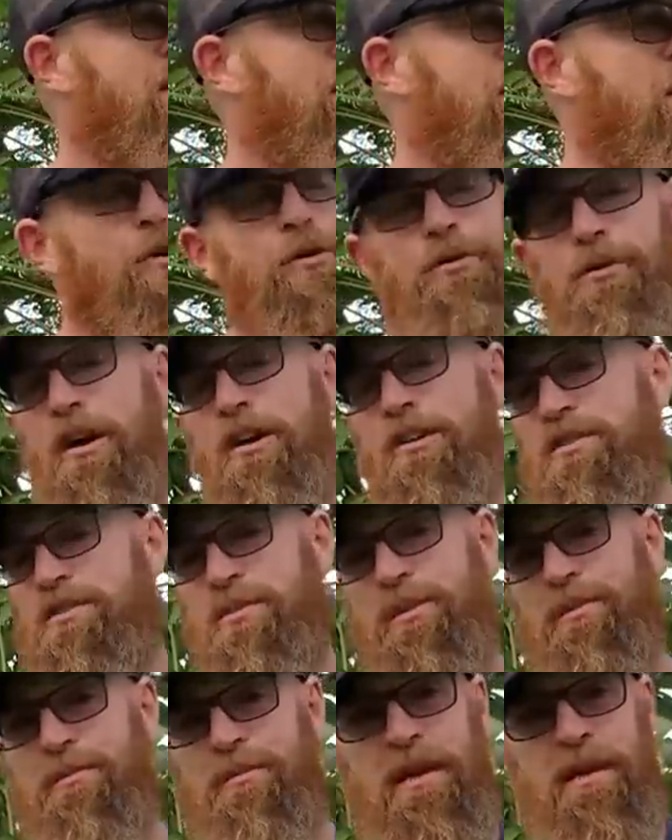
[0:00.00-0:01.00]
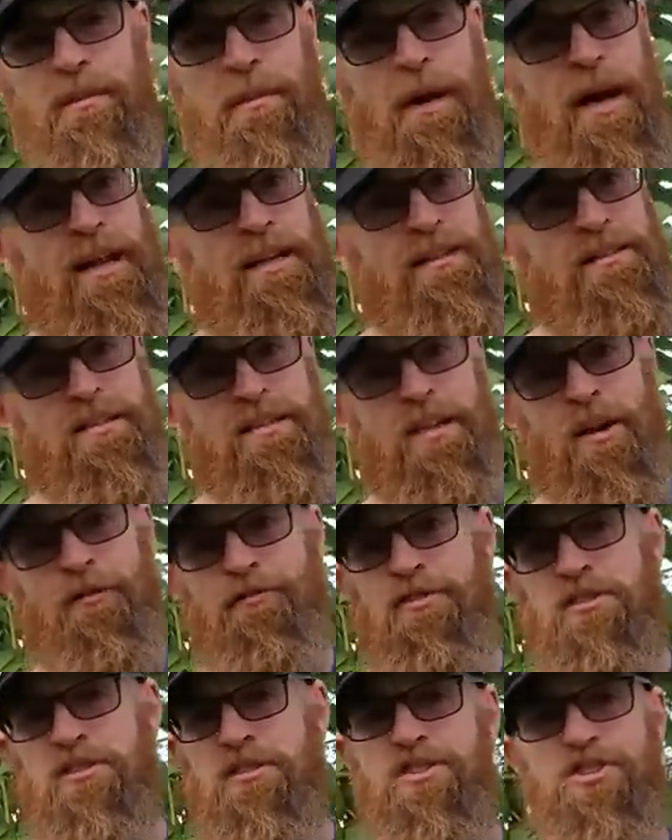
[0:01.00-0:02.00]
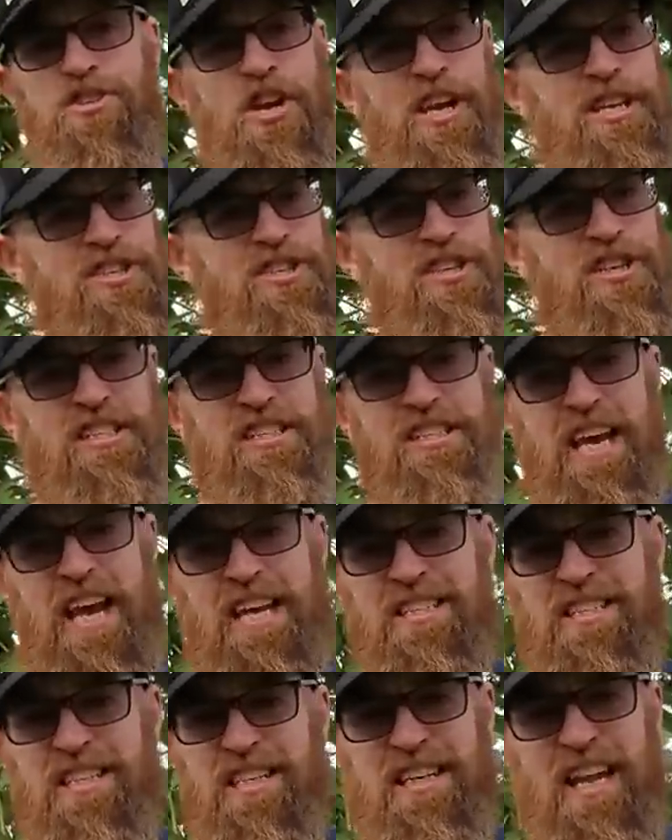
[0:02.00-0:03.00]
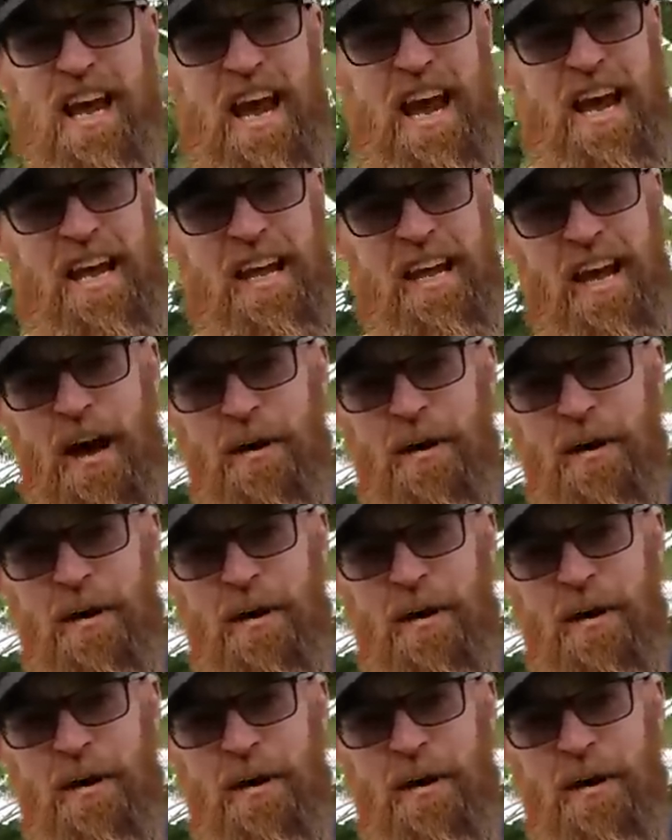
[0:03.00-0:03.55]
Who knows with me, man? Stuff is changing day to day. I